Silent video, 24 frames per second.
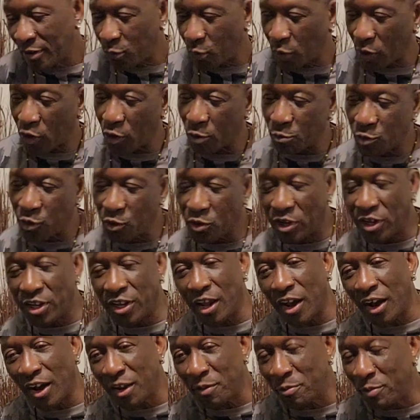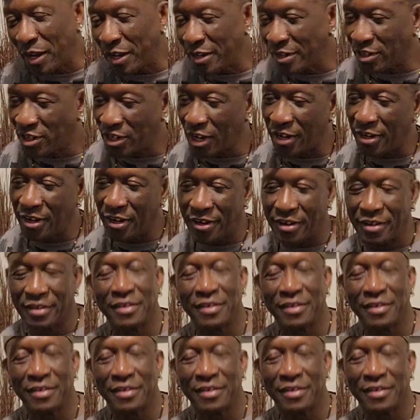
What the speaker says: Welcome to the Yardman channel.